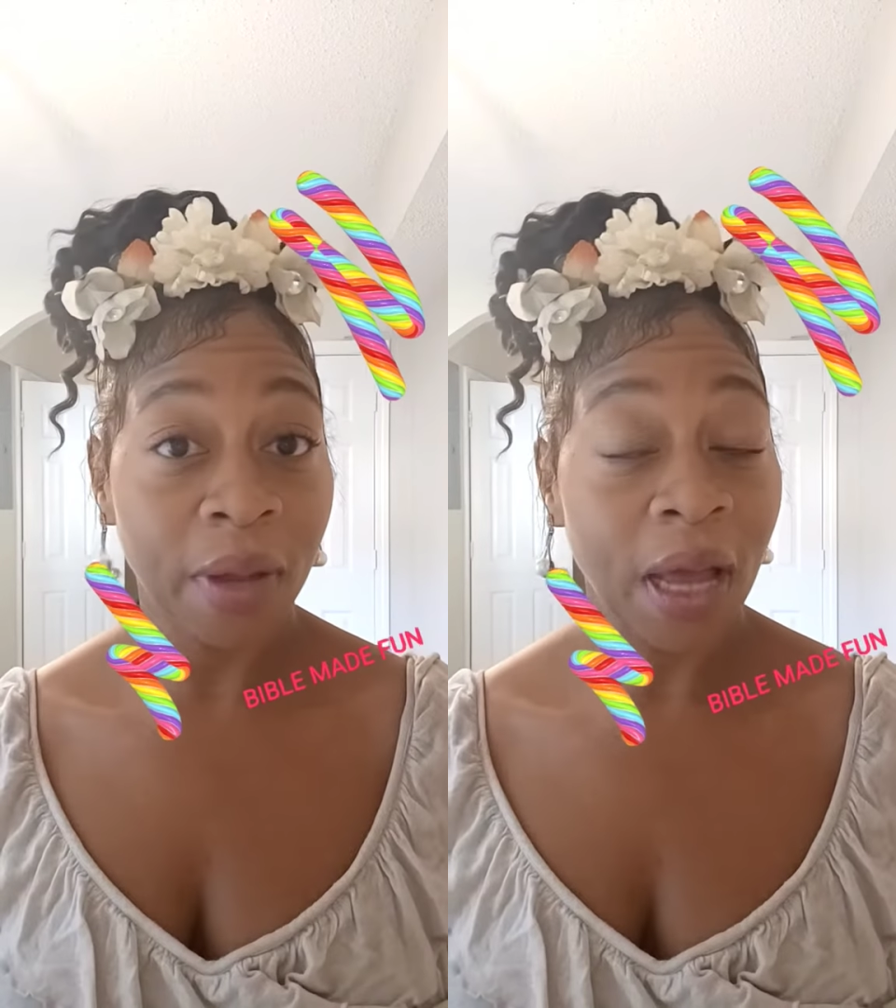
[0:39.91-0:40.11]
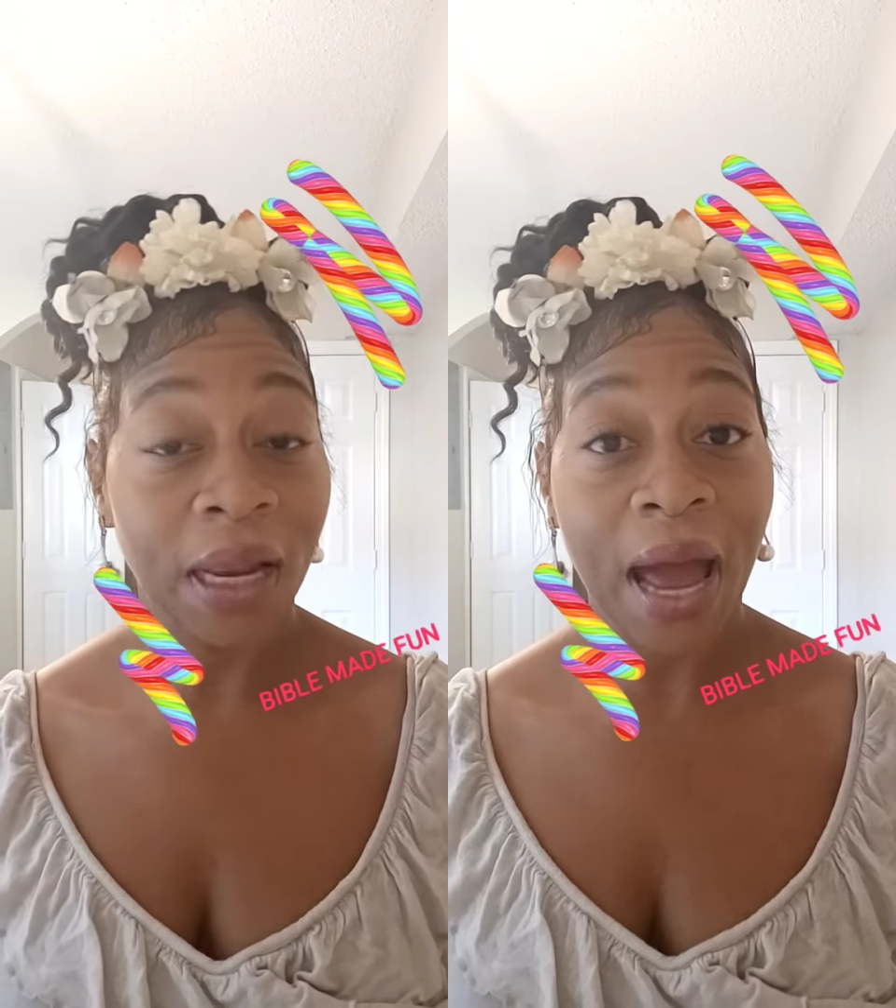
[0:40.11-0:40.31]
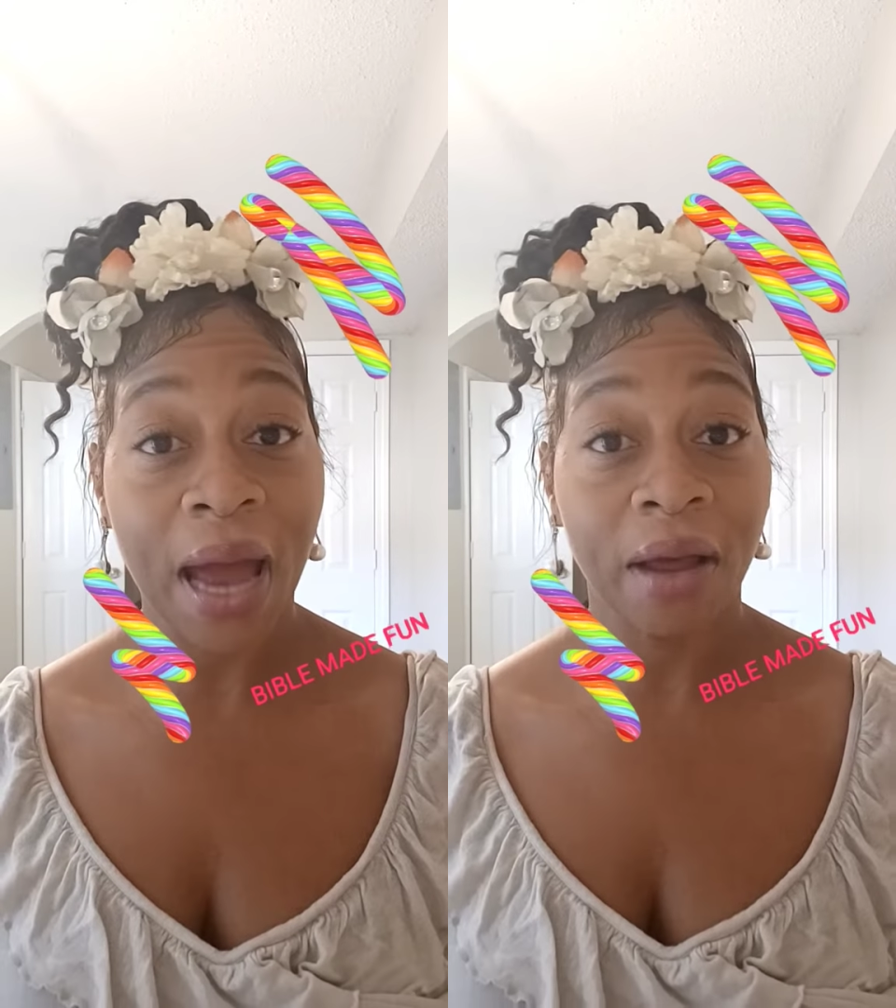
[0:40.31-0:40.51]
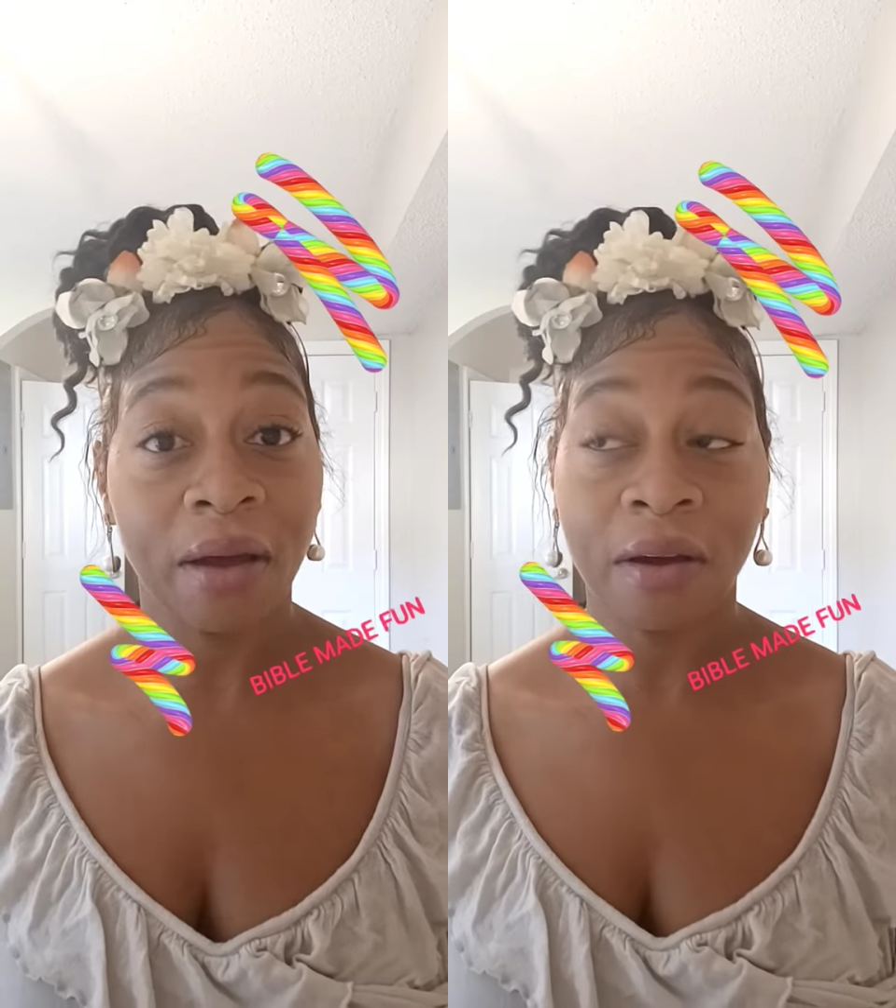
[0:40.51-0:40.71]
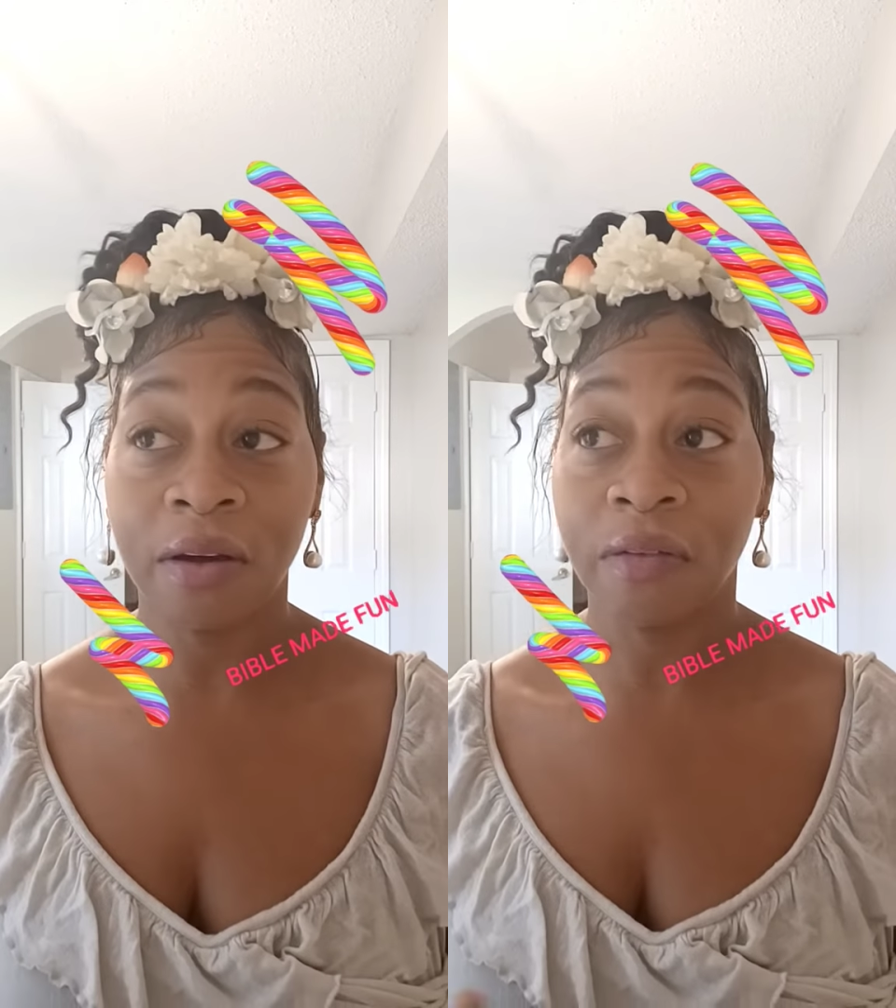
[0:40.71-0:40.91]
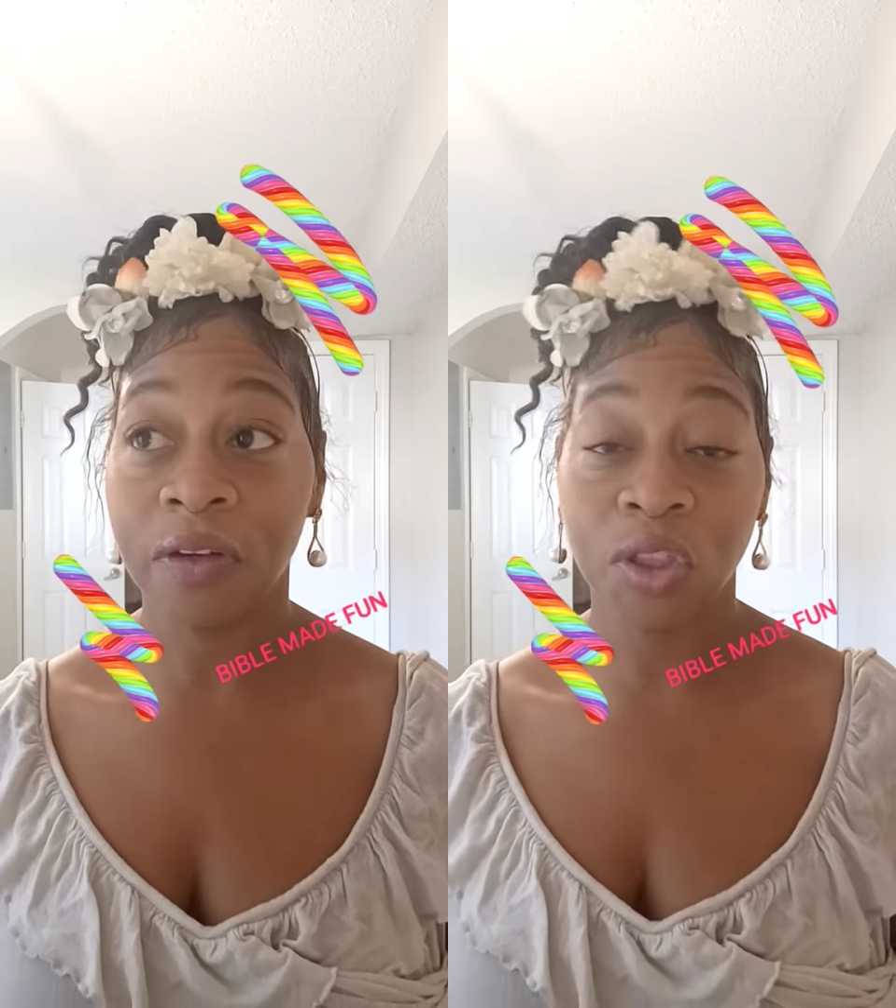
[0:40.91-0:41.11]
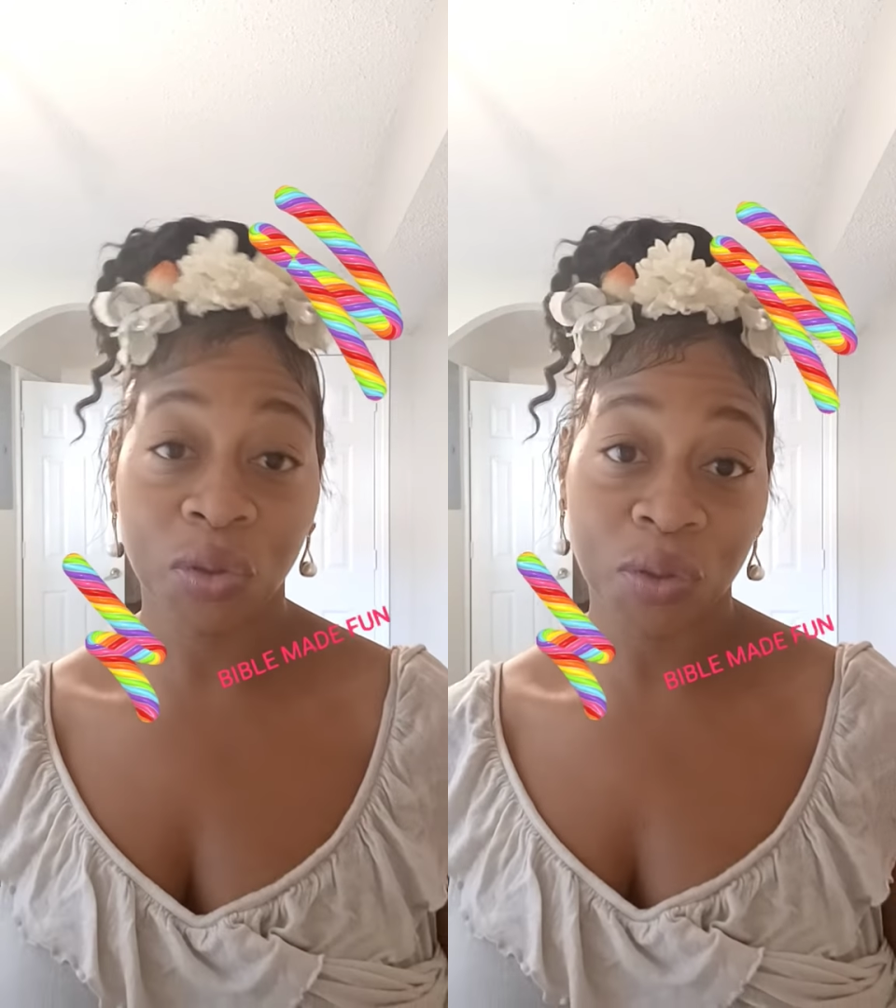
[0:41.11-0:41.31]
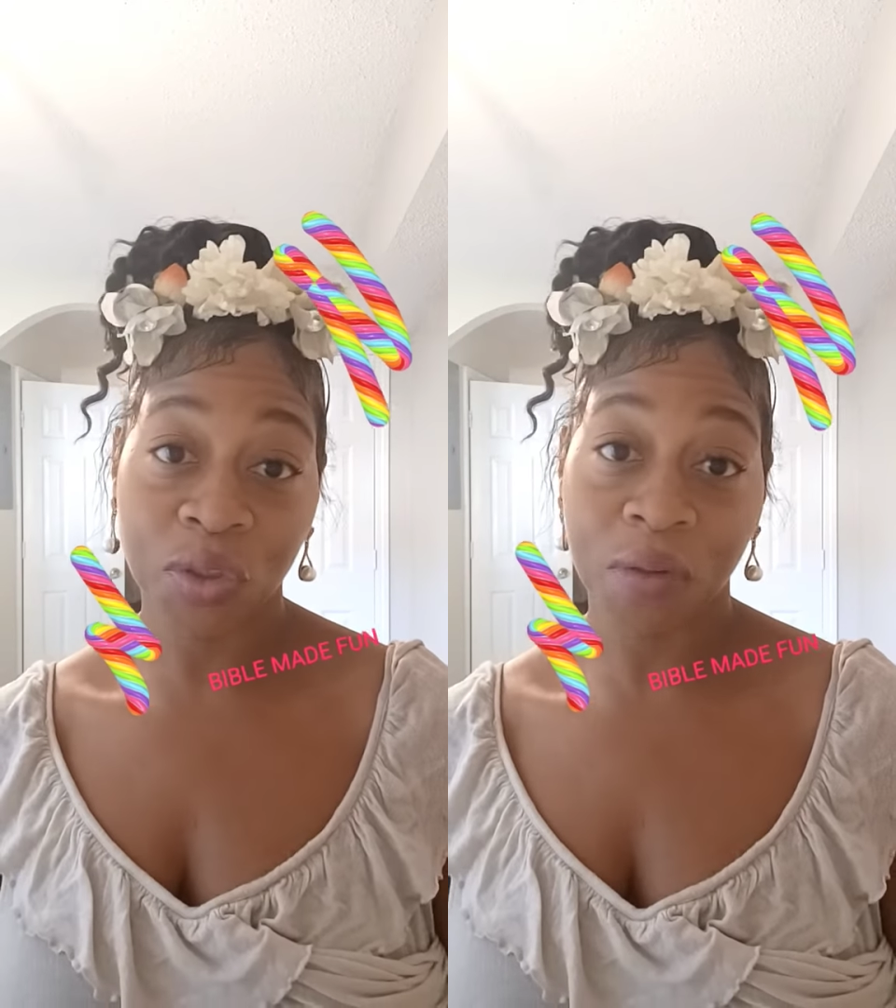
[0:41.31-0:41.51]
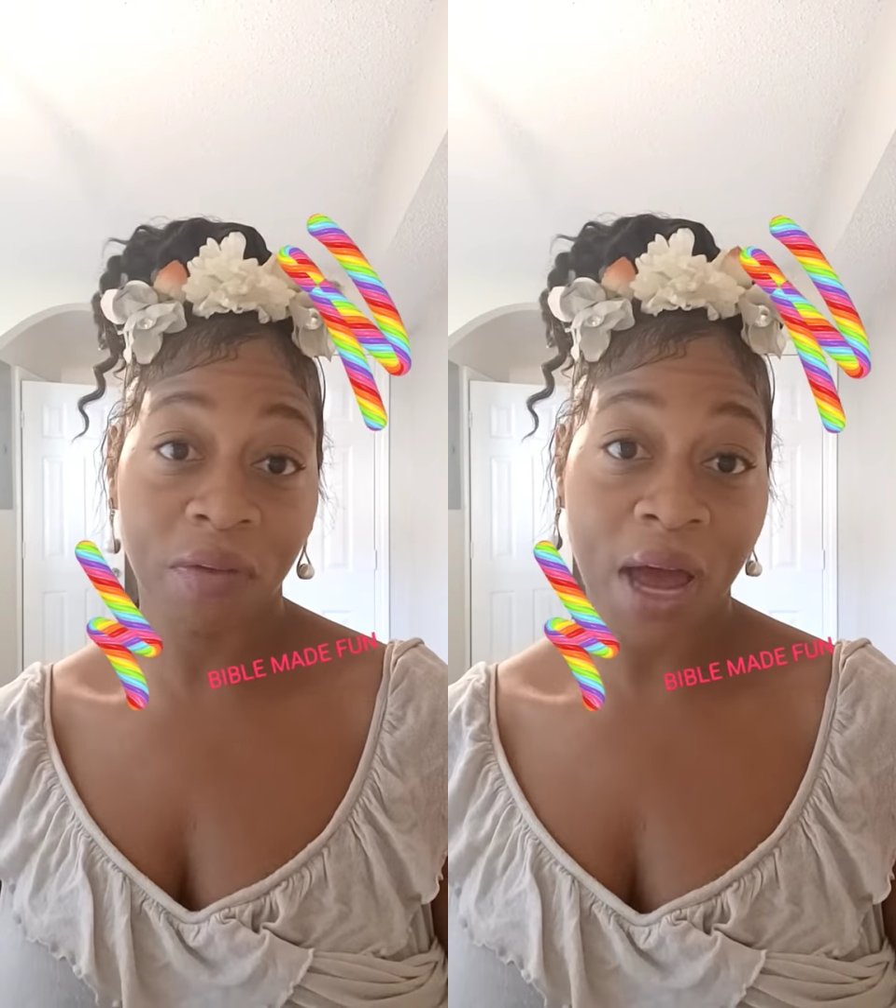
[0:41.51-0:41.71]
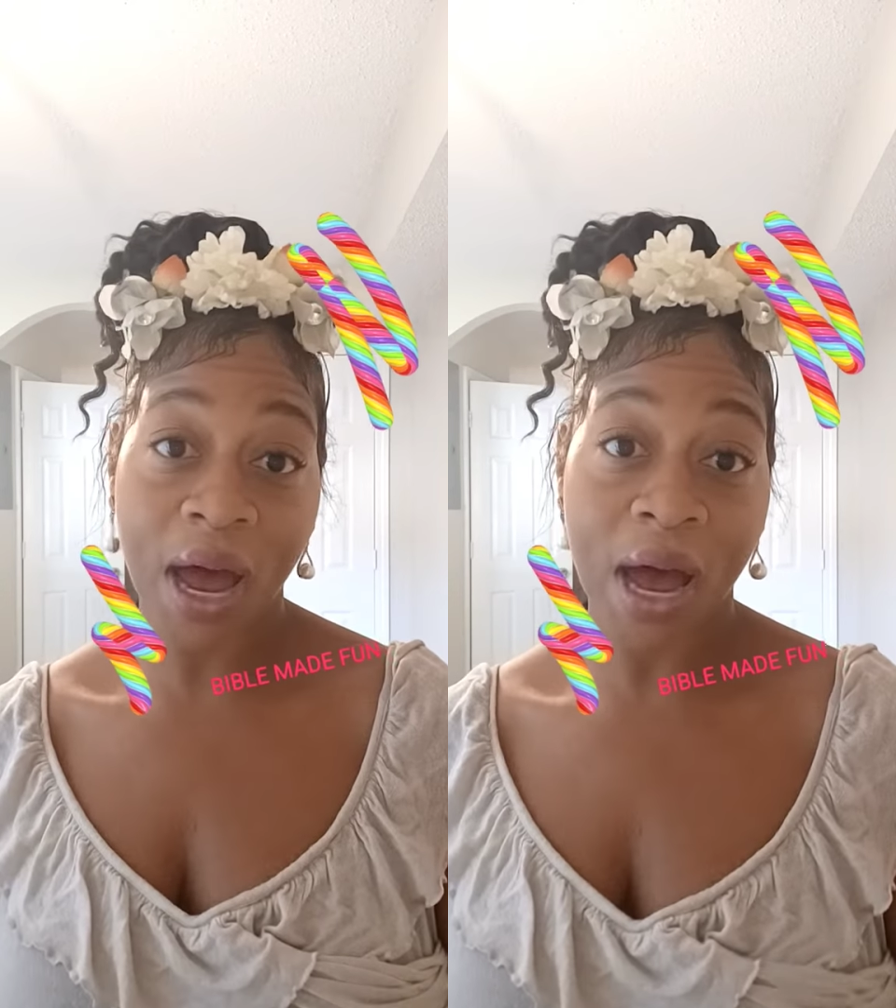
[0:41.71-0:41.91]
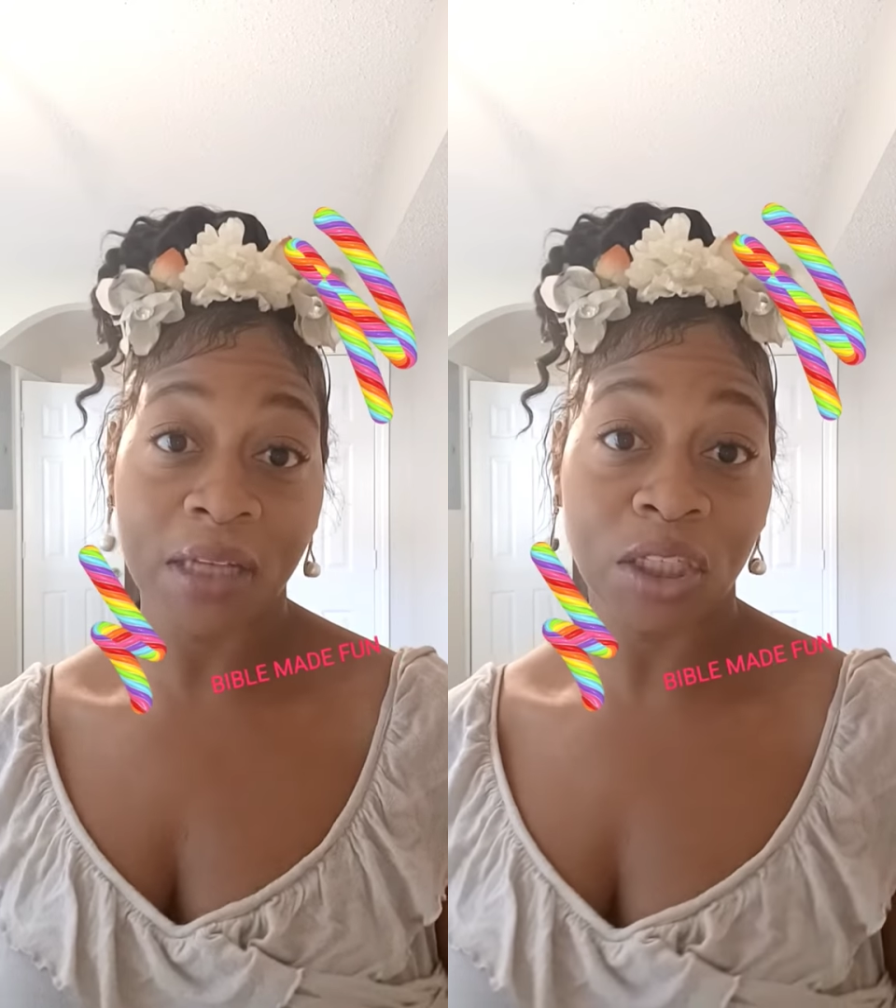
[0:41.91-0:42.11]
a lot of children of God